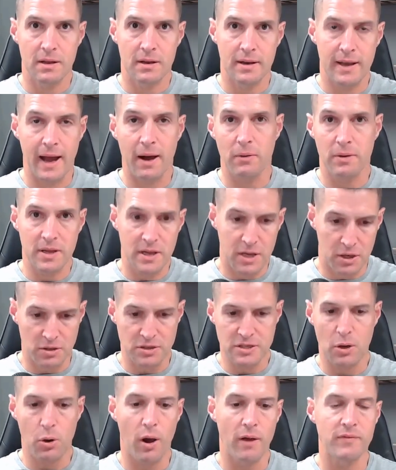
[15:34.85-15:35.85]
Now,
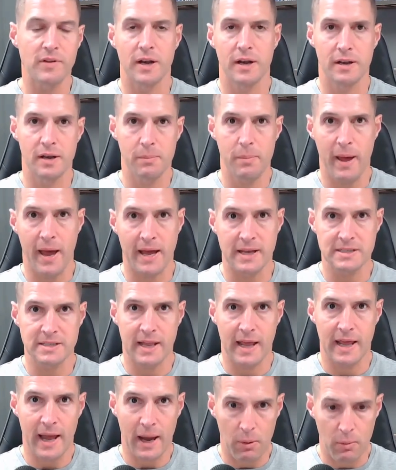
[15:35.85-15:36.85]
here's how I've done in the
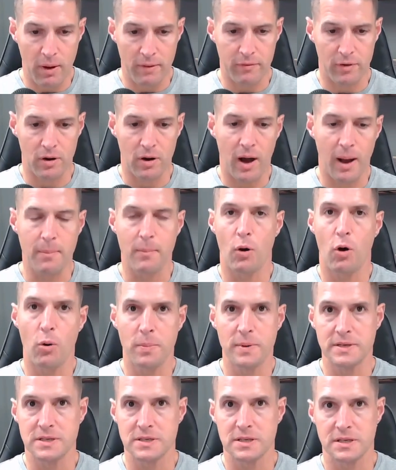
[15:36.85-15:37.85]
past. However, I'm
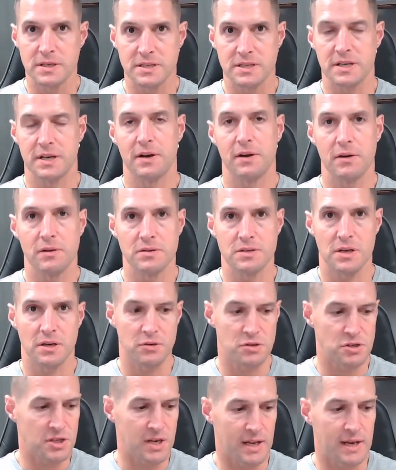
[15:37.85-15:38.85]
open to scenarios to
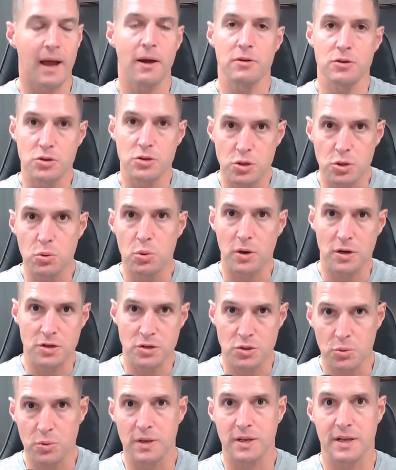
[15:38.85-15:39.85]
understand how you are
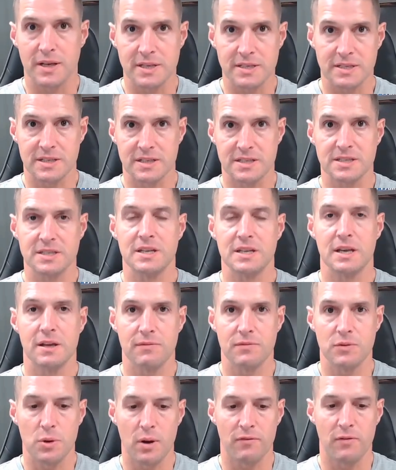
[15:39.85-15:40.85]
doing this to see
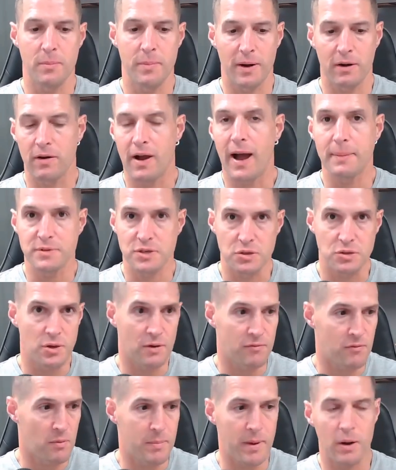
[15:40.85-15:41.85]
if you have a better option, you
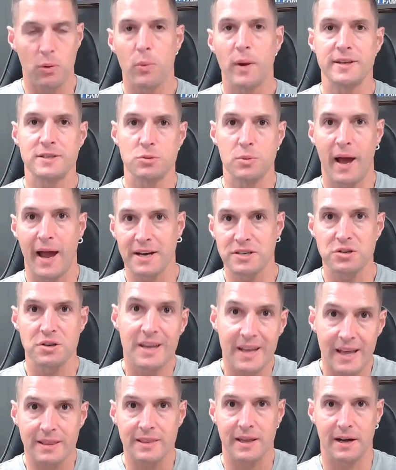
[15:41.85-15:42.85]
have a better way to actually
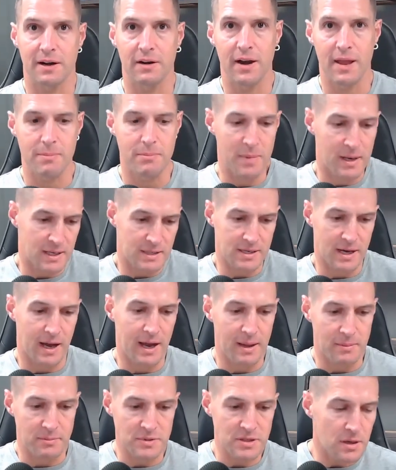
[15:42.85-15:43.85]
get there. And many
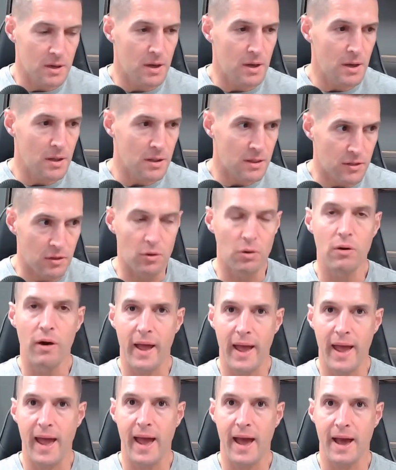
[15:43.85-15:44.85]
times they'll
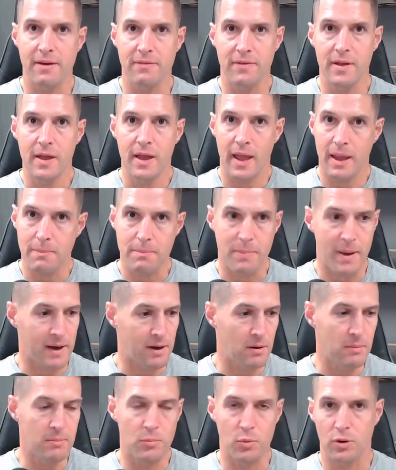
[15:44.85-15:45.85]
have a
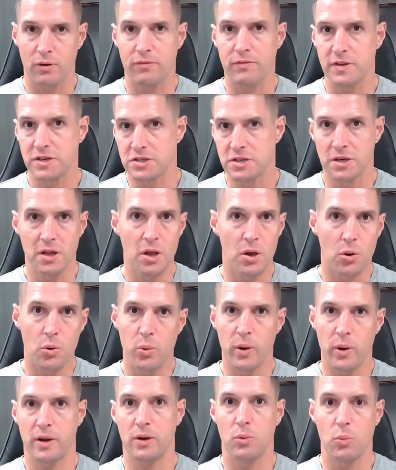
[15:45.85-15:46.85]
better, more efficient,
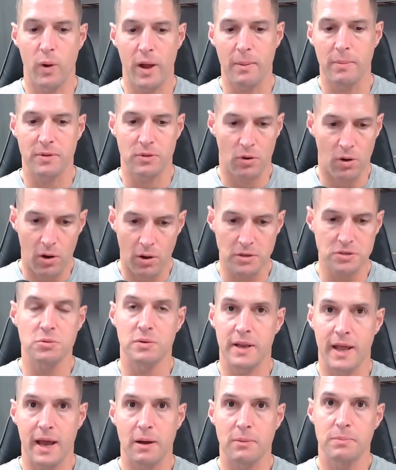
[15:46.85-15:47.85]
quicker way, but they'll also
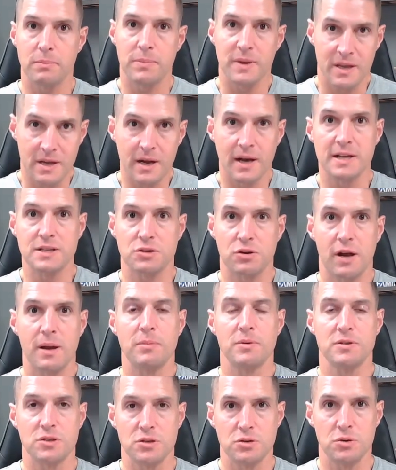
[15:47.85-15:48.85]
now, because they're
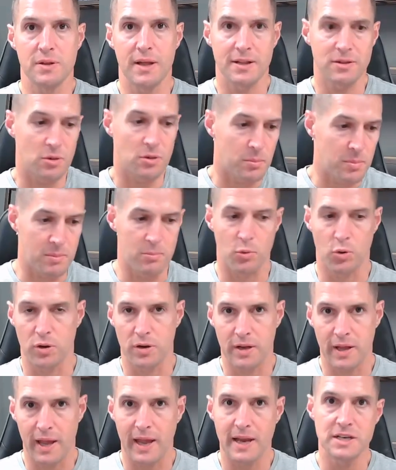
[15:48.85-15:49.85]
able to do that, they'll be more
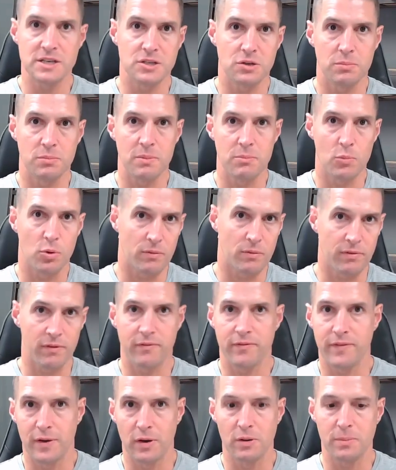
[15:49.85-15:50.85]
engaged, they'll be more
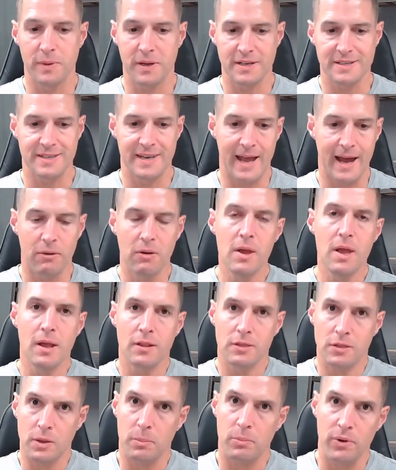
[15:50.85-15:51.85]
fulfilled because now
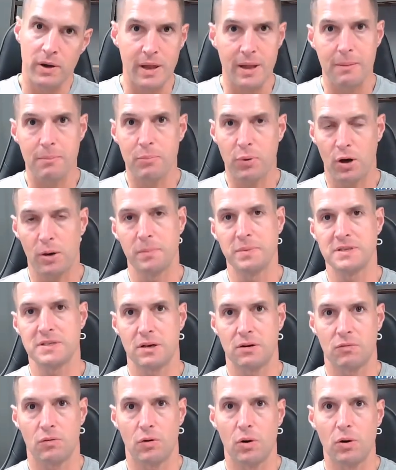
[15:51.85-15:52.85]
they're bringing purpose
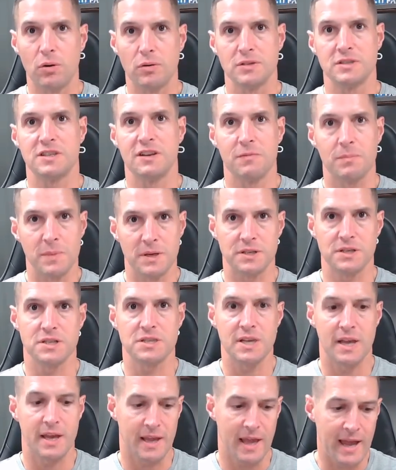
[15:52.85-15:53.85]
to the role instead of me
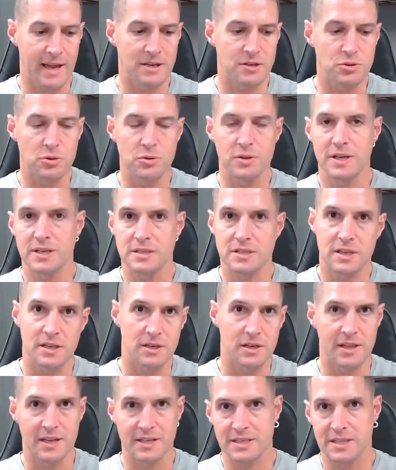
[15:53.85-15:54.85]
just saying, hey, do this, then
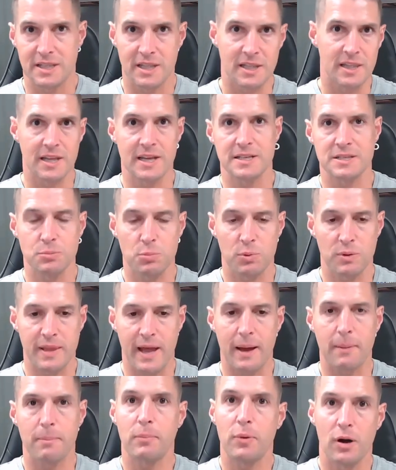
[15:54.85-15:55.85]
this, then this
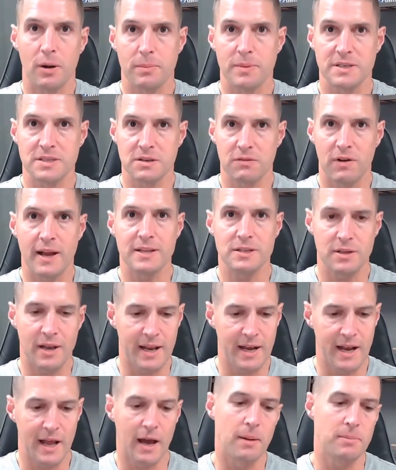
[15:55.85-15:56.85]
without purpose, right? So
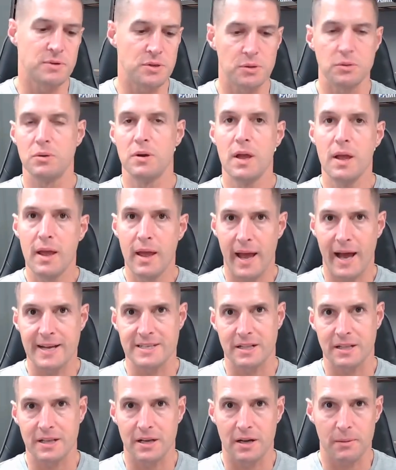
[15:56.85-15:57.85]
that helps you
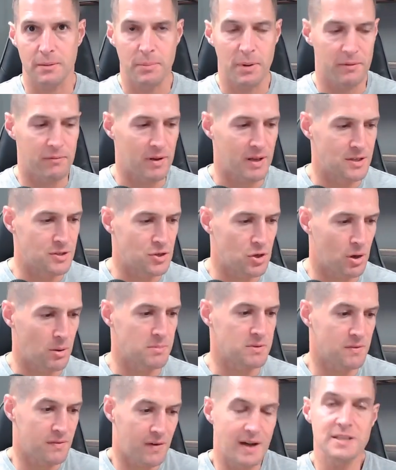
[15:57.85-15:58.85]
as a leader. But in
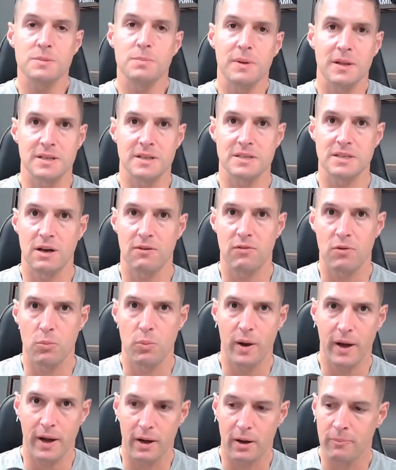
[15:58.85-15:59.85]
terms of us being
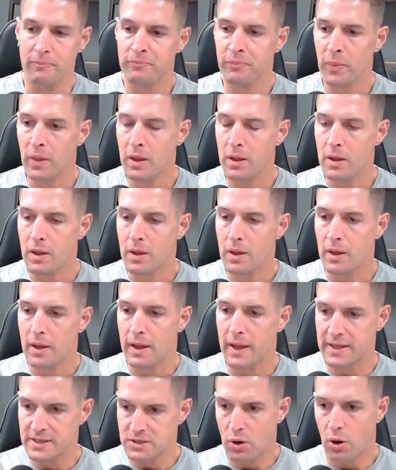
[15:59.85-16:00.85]
self-aware,
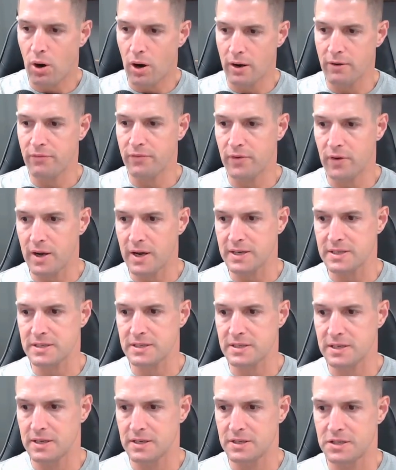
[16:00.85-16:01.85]
it's hard for us
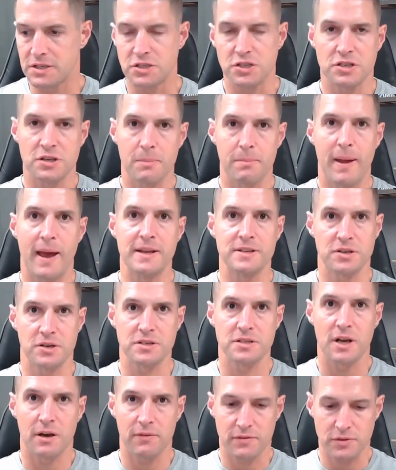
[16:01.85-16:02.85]
to just imagine
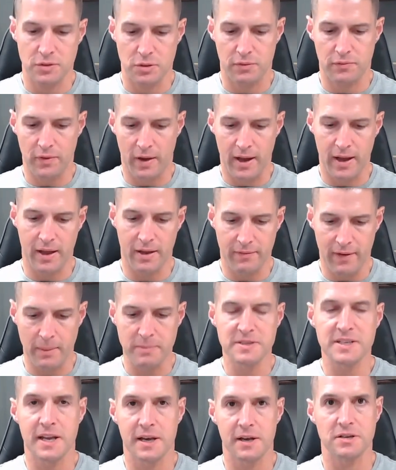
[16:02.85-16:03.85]
ourselves. So if
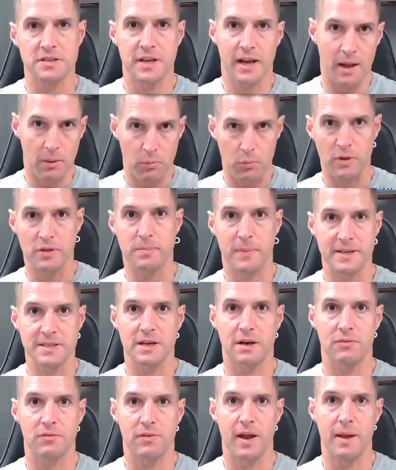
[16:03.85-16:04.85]
I'm standing here today, I'm with
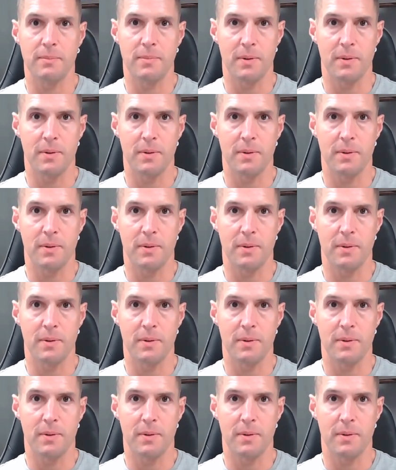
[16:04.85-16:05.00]
myself, right?